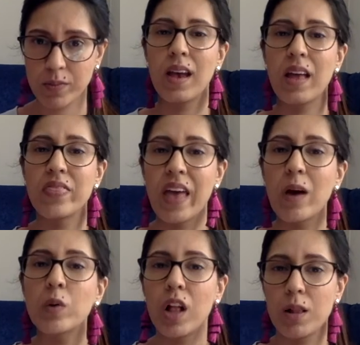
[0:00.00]
and that
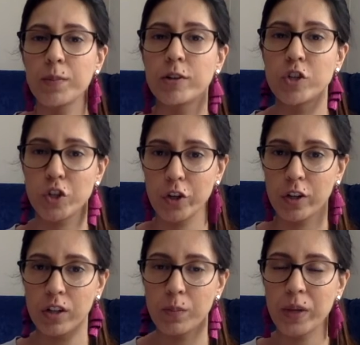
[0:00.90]
will help your
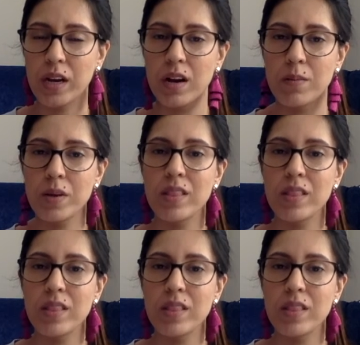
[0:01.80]
journal become